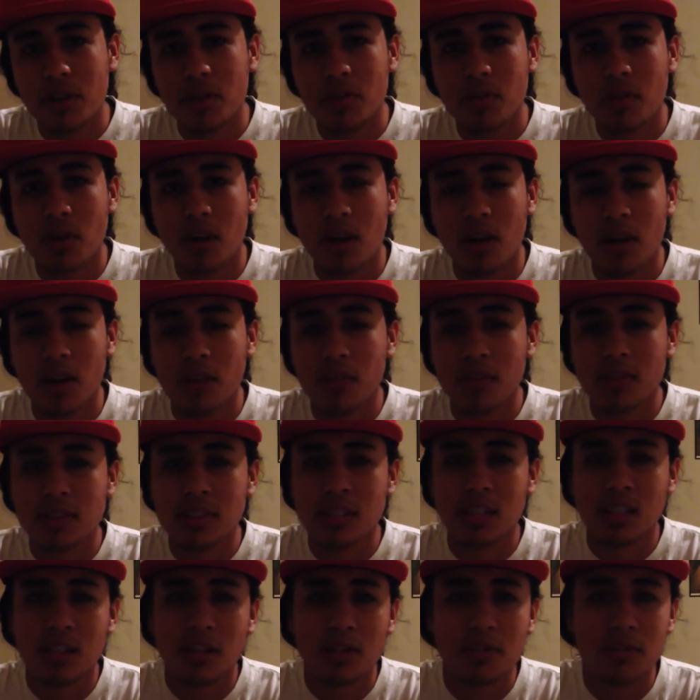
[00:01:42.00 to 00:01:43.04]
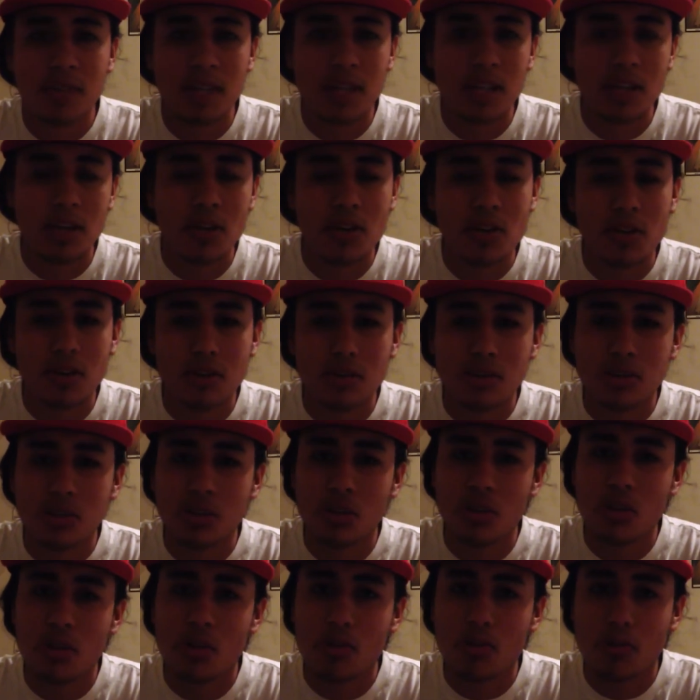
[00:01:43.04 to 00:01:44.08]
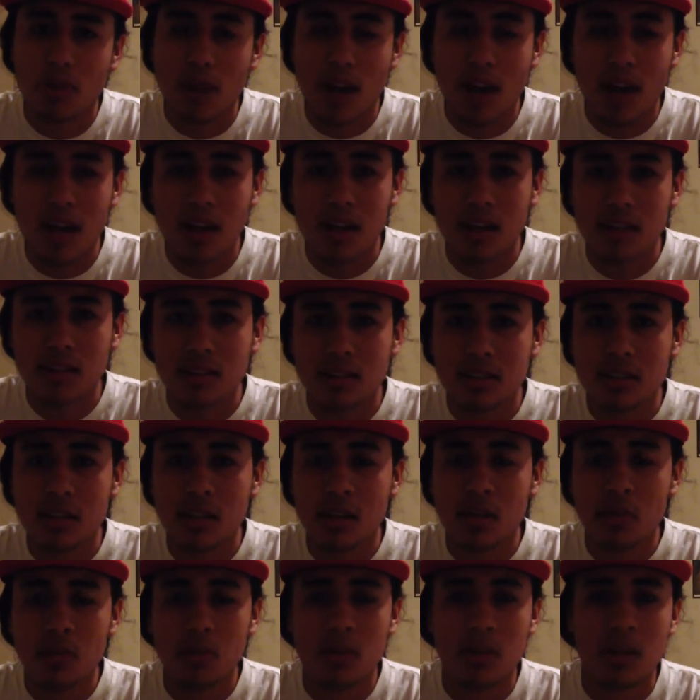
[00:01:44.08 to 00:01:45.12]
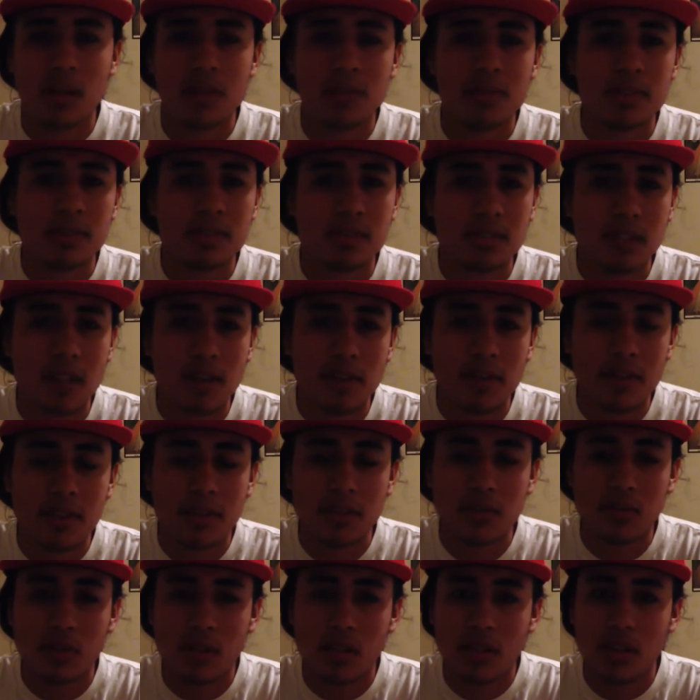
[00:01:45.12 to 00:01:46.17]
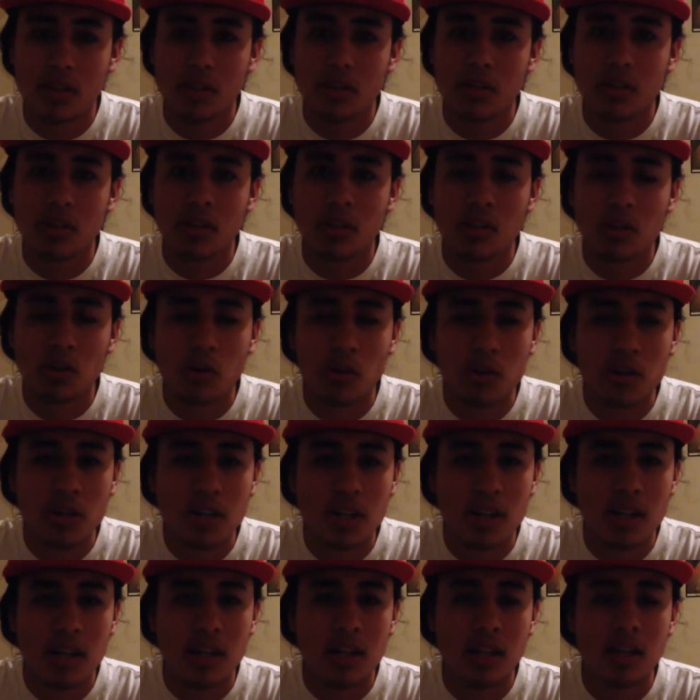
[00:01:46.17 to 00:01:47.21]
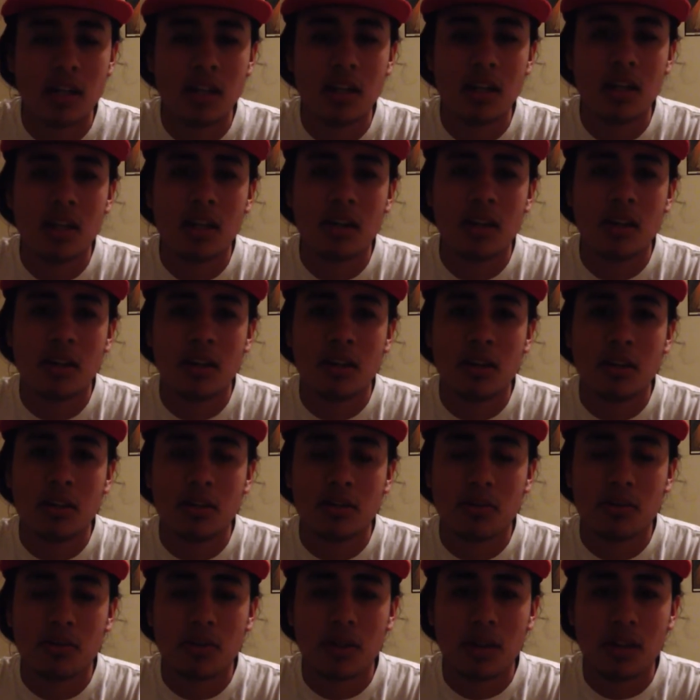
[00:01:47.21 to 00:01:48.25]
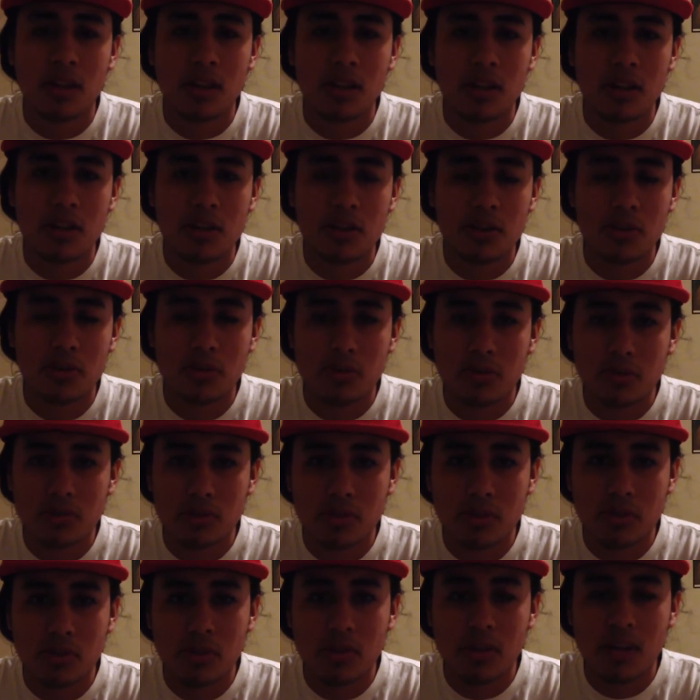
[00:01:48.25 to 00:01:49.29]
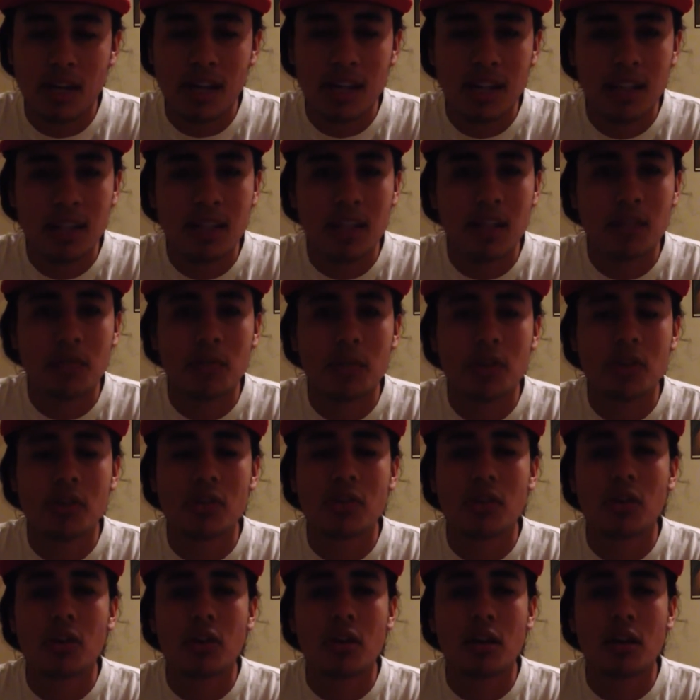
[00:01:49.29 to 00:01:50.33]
you are, if you take a video, you could show your products, whatever service, whether you're a lawyer, whether you do anything, whether you're a